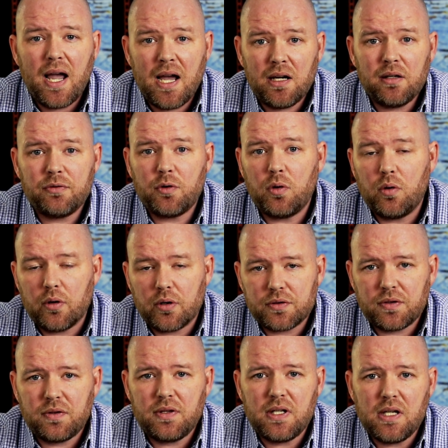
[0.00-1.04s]
And of
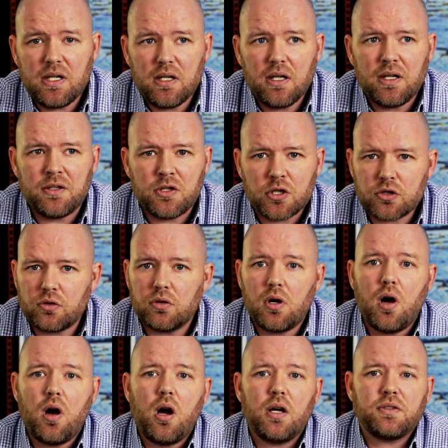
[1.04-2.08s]
course, the initial
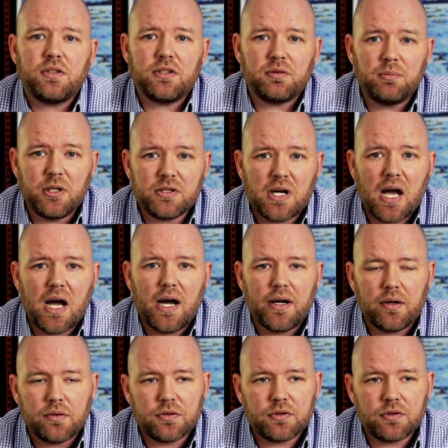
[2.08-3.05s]
cost is much higher.